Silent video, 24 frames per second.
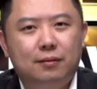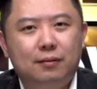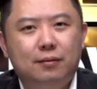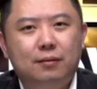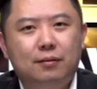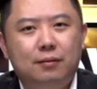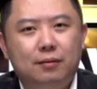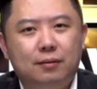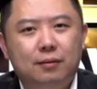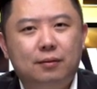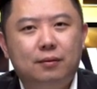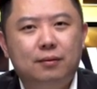
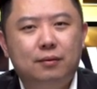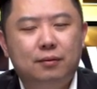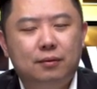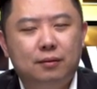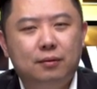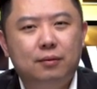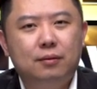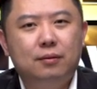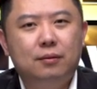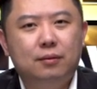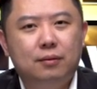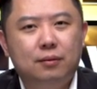
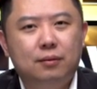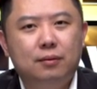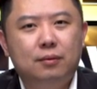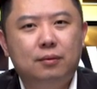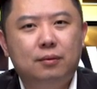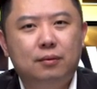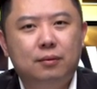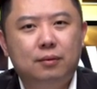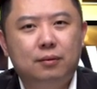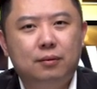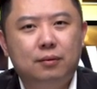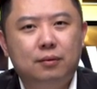
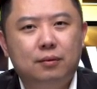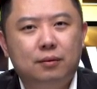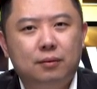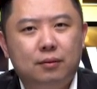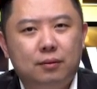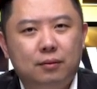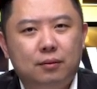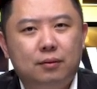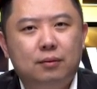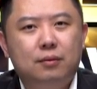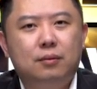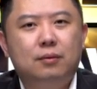
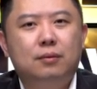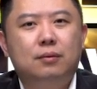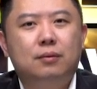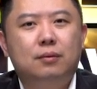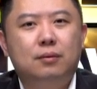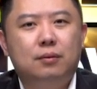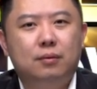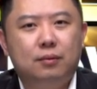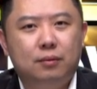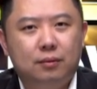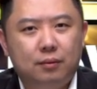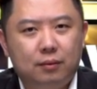
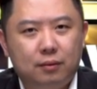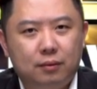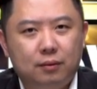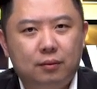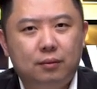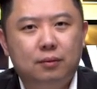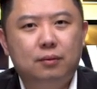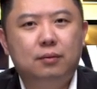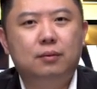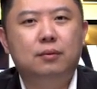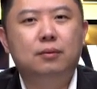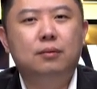
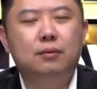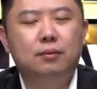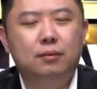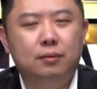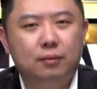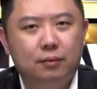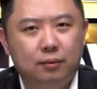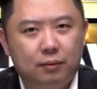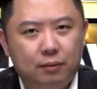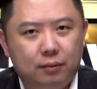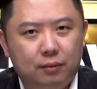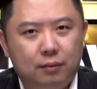
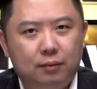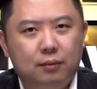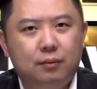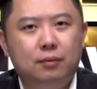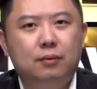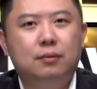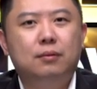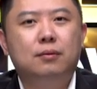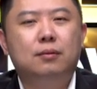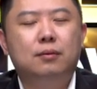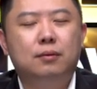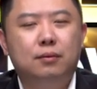
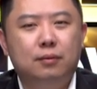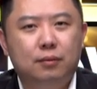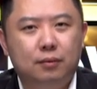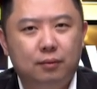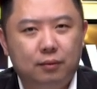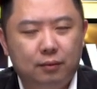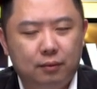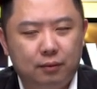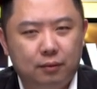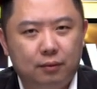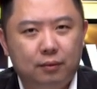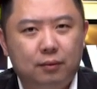
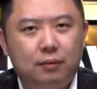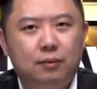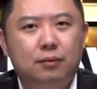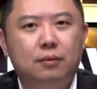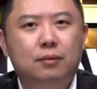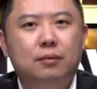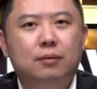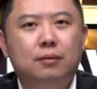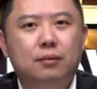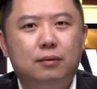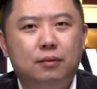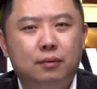
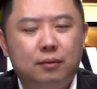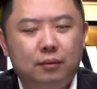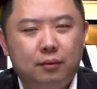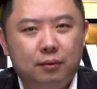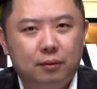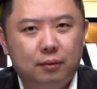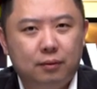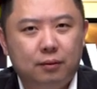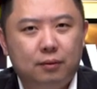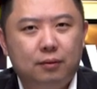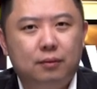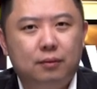[no speech]